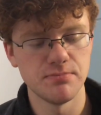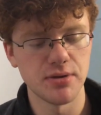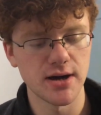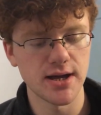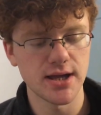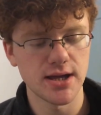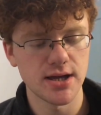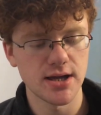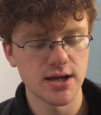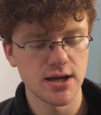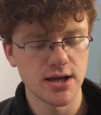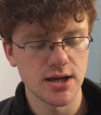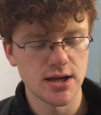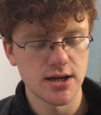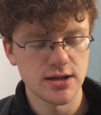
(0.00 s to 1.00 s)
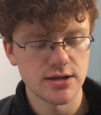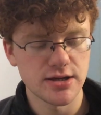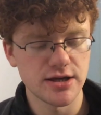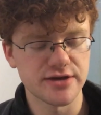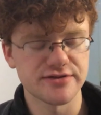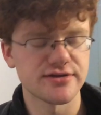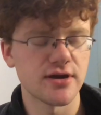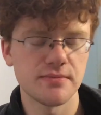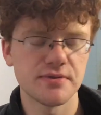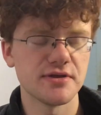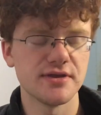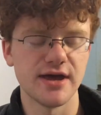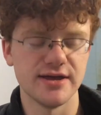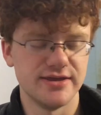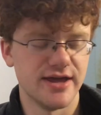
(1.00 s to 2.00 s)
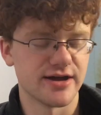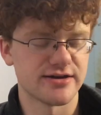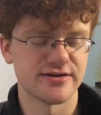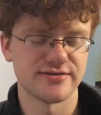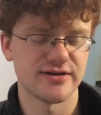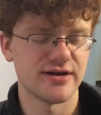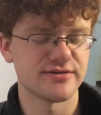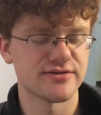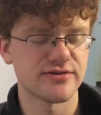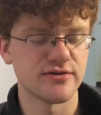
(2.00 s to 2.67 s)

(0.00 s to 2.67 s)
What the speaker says: But it's something that NECA's had